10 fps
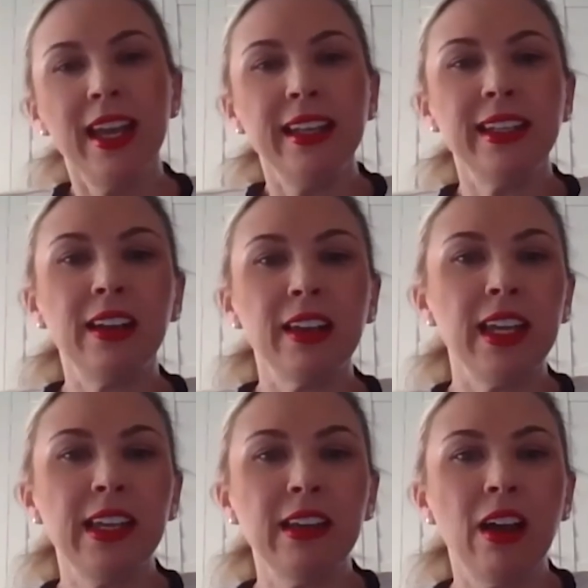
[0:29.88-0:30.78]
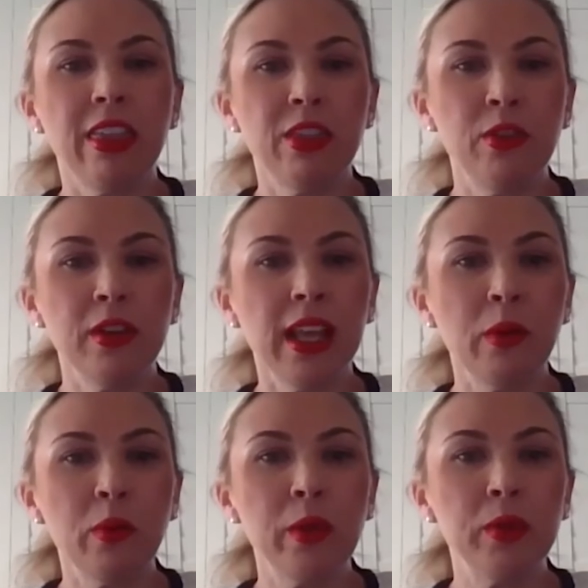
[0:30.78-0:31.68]
Now, Ian, I thought that
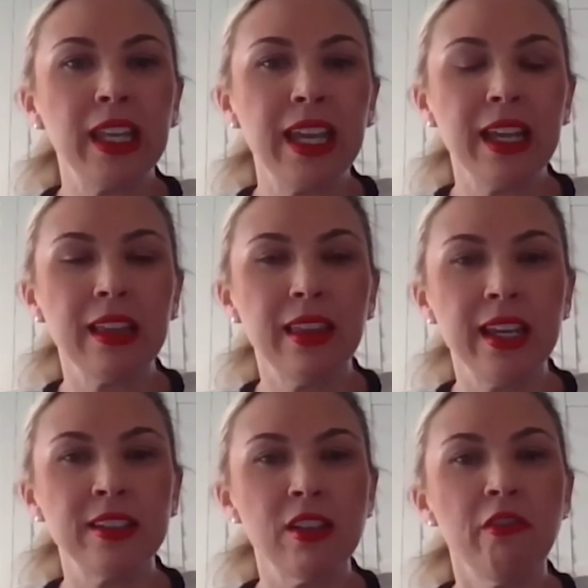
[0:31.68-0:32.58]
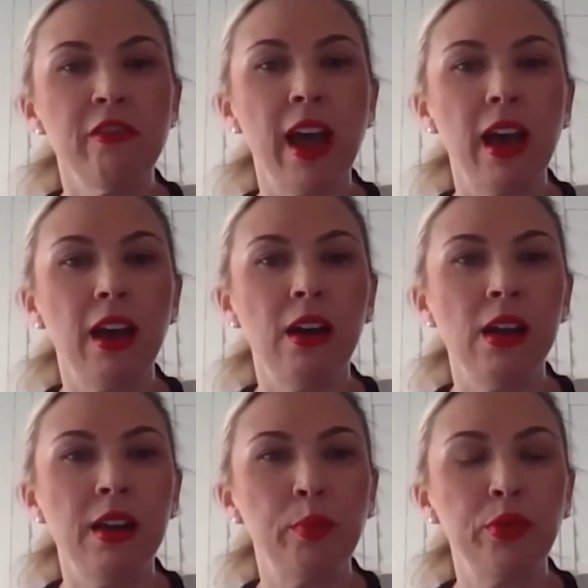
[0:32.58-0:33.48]
we would kick things off
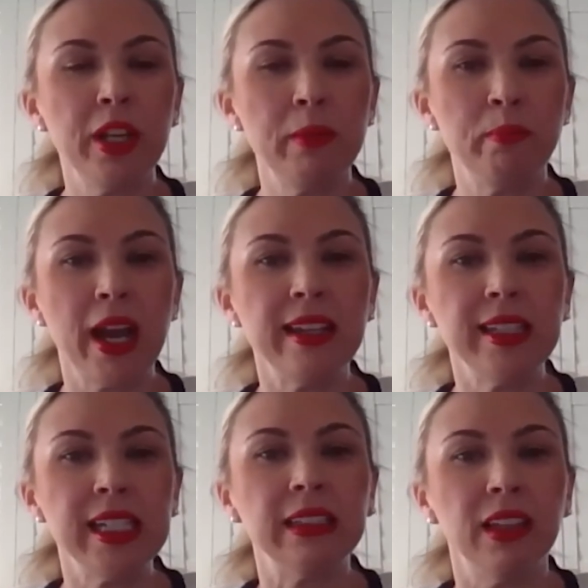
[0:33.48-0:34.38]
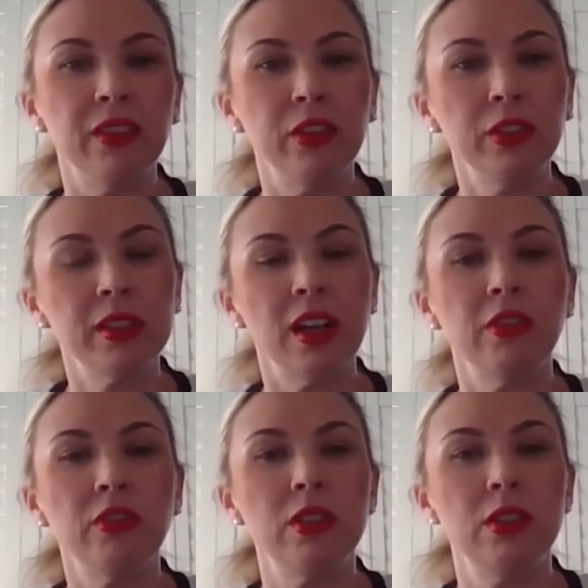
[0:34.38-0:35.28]
on a pretty basic level this
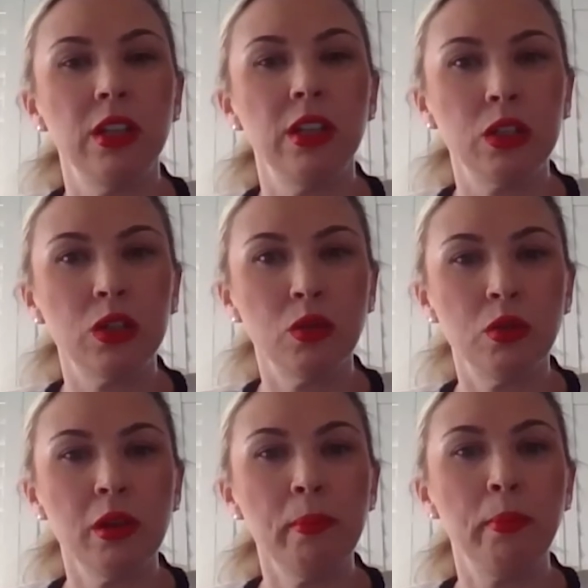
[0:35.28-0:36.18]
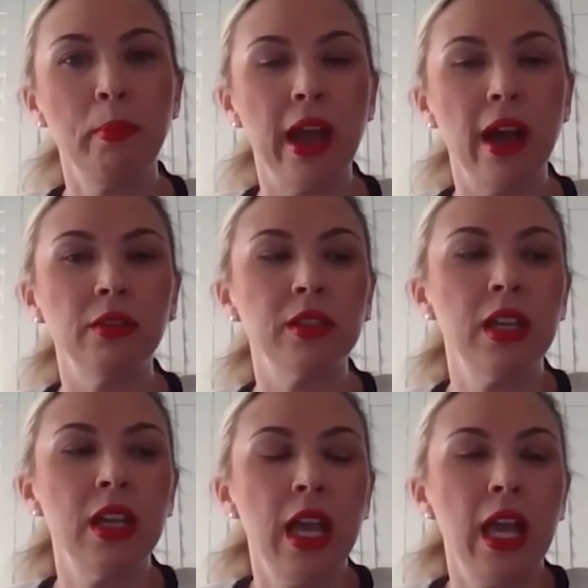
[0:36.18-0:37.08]
afternoon and talk about
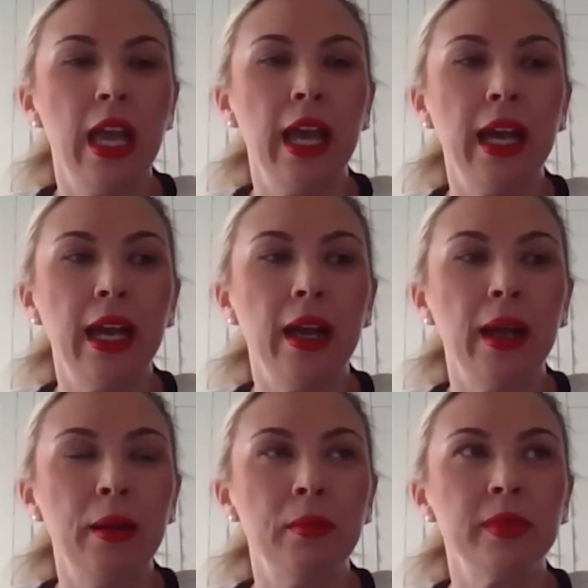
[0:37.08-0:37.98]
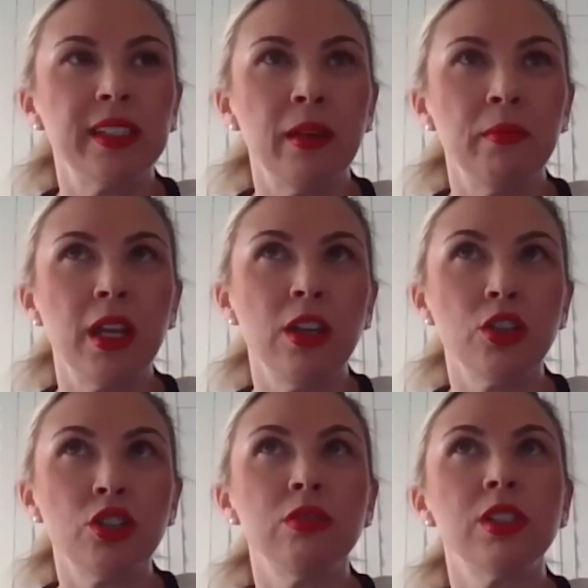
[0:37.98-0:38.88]
some
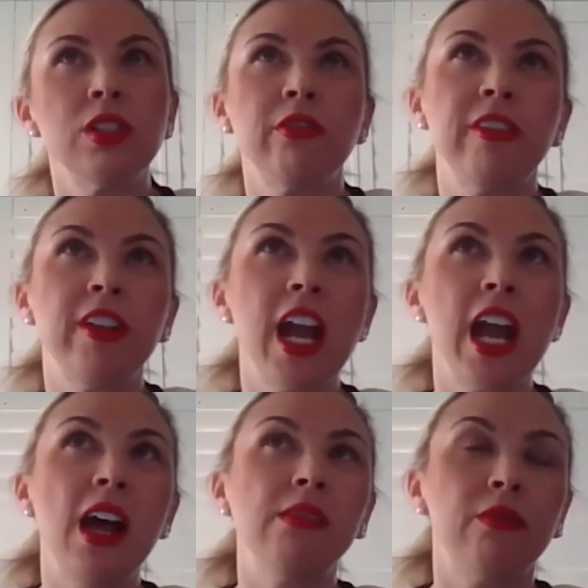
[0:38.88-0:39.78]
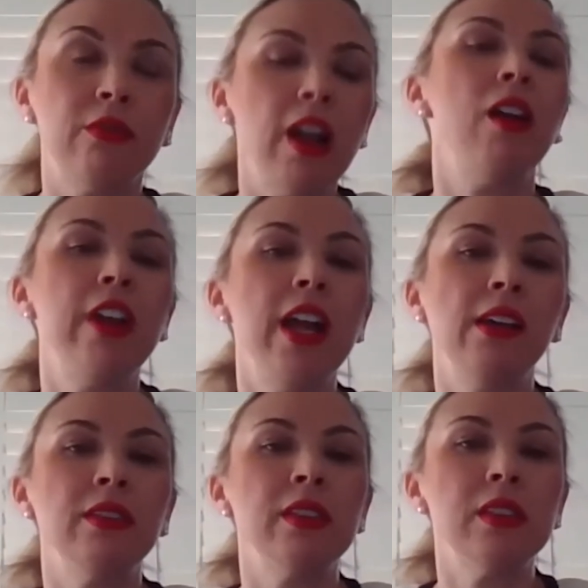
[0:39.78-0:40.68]
issues
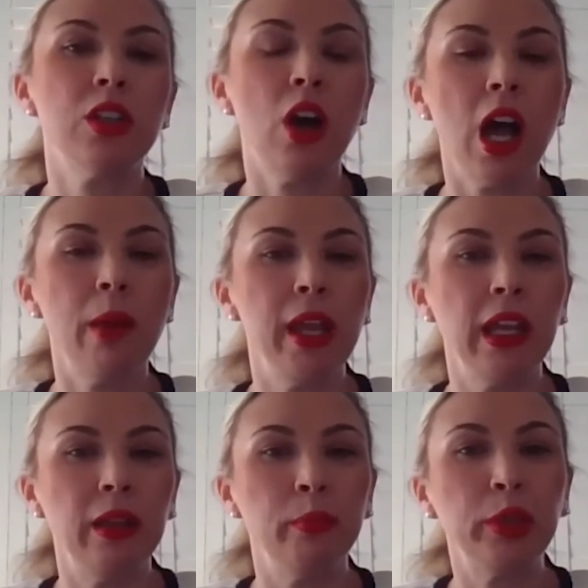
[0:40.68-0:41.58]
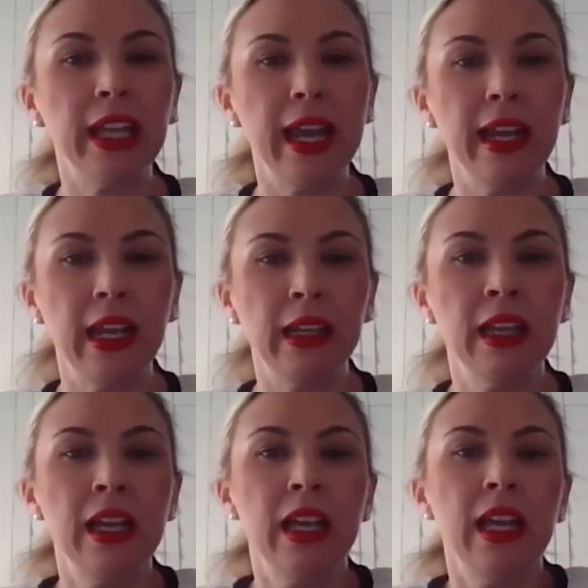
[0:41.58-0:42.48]
around timing and planning.
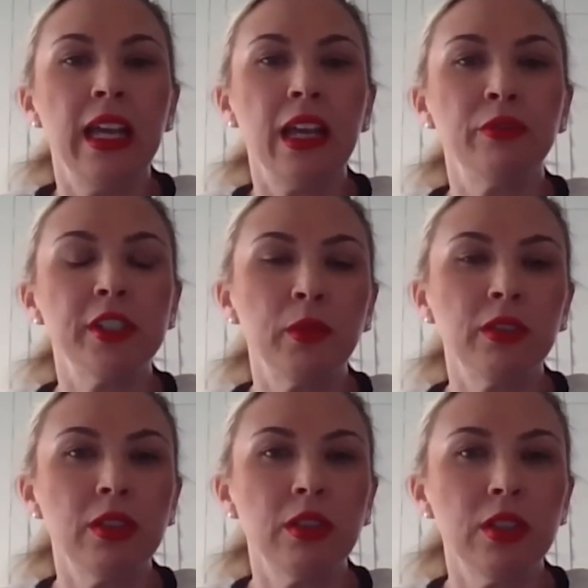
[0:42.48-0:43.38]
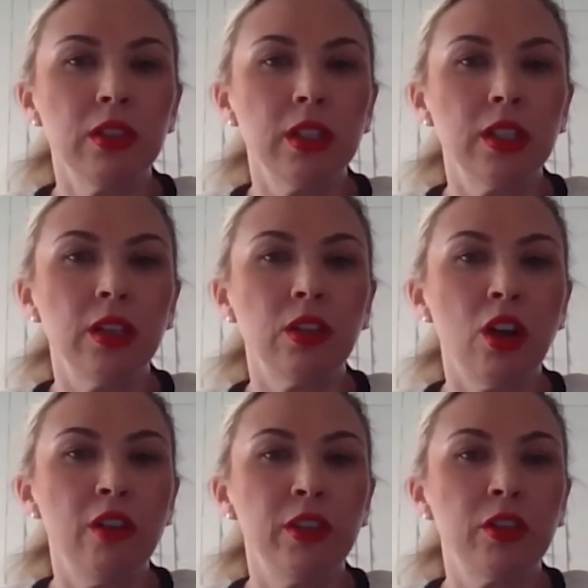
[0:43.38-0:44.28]
In response to the
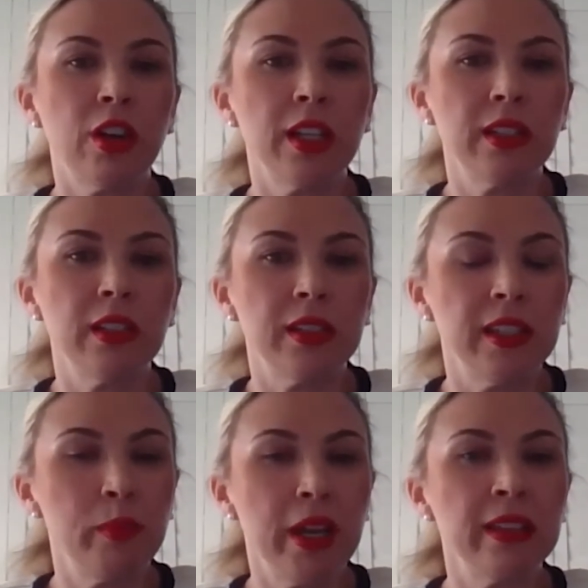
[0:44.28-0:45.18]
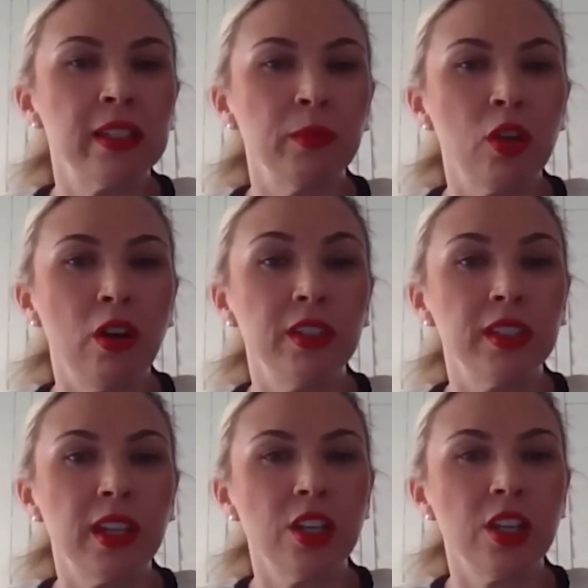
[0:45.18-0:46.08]
COVID crisis, there's been some
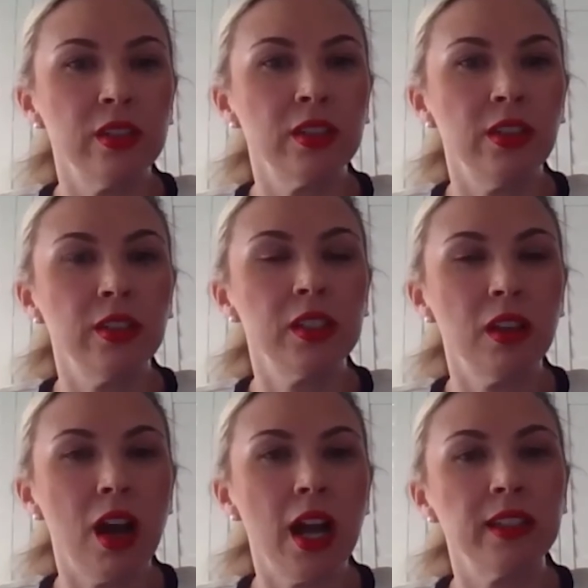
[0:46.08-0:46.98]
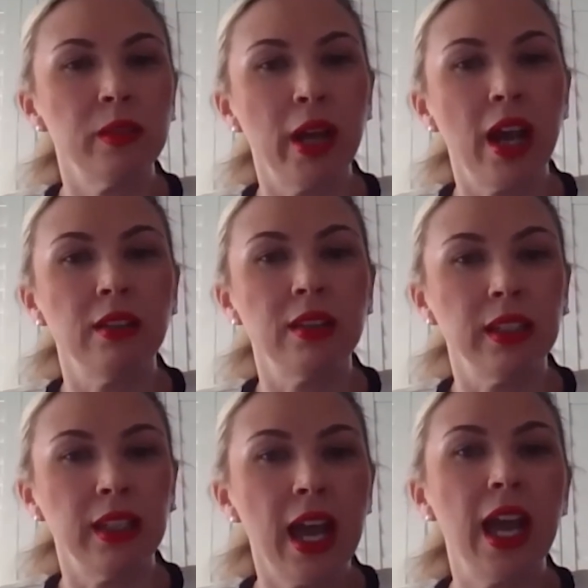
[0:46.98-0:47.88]
conversations on sites about
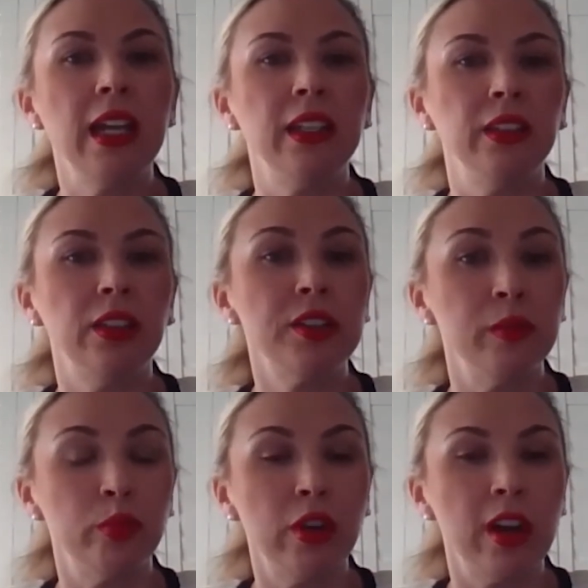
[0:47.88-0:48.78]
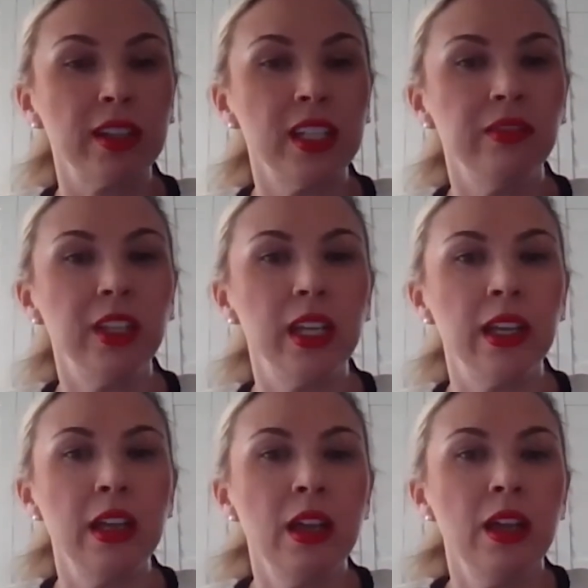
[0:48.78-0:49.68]
delay and loss in
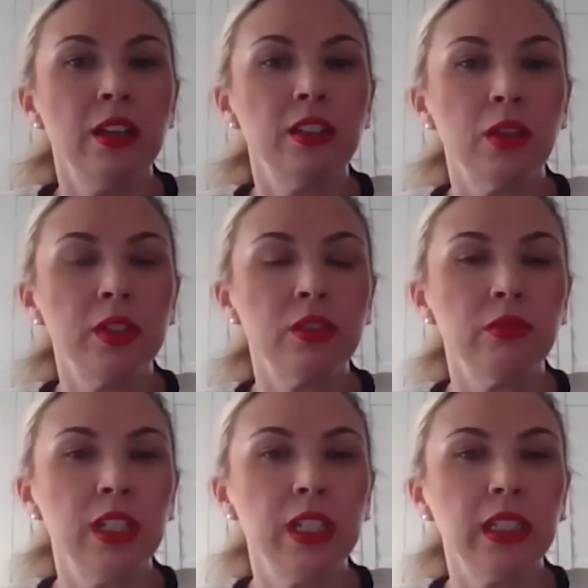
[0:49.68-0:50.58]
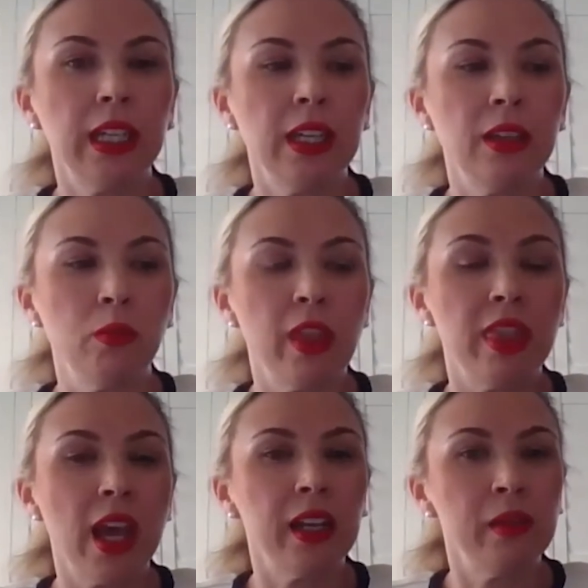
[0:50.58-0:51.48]
productivity. So it's really with
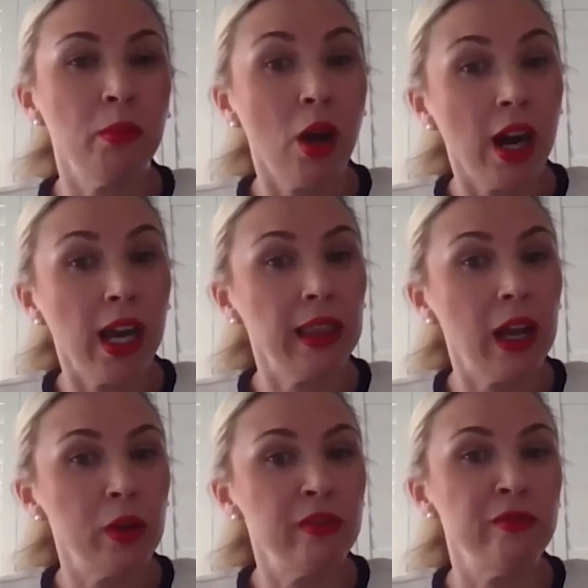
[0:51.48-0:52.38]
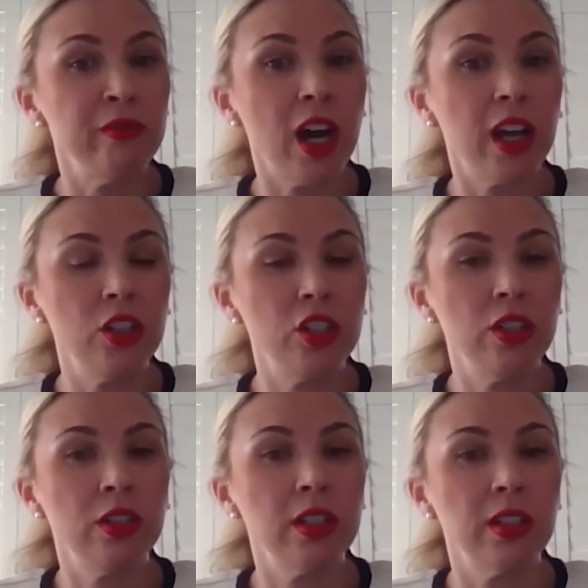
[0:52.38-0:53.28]
that in mind that we've invited
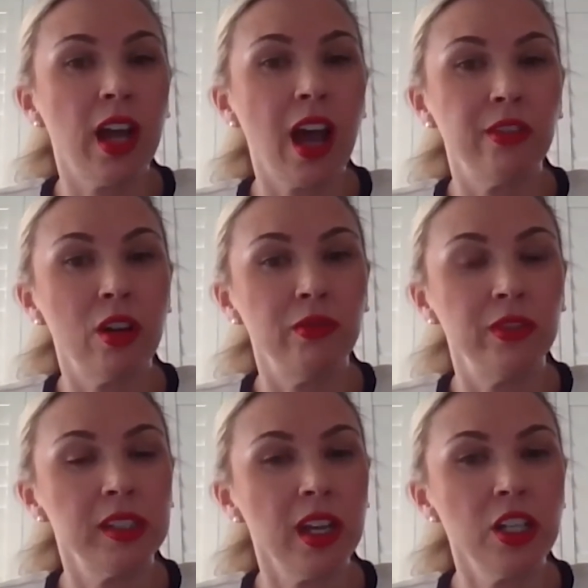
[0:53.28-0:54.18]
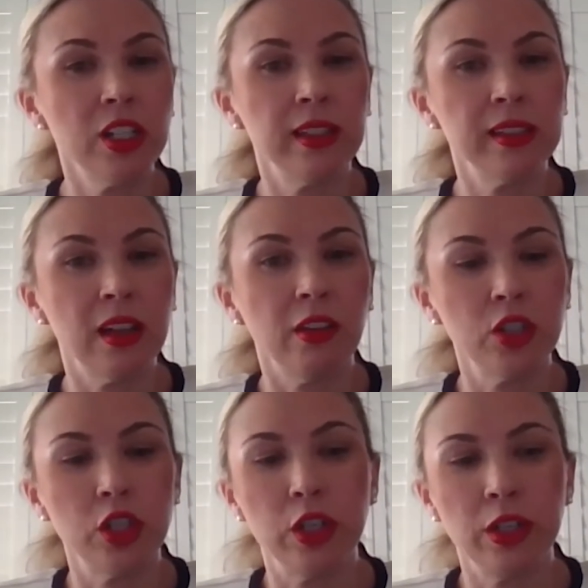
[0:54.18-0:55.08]
you to have a conversation this
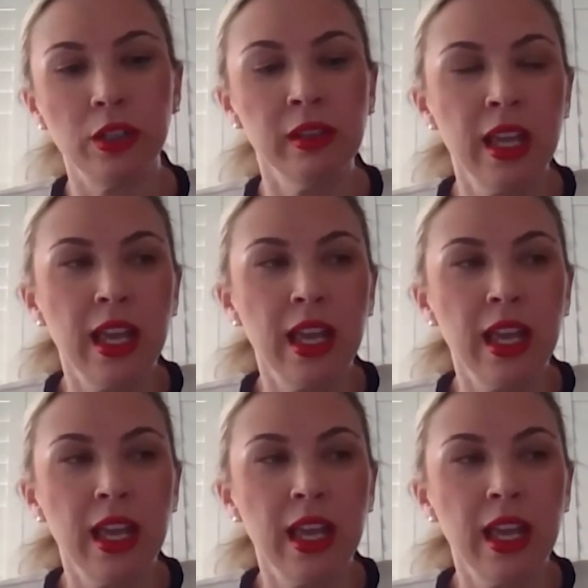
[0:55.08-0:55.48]
afternoon.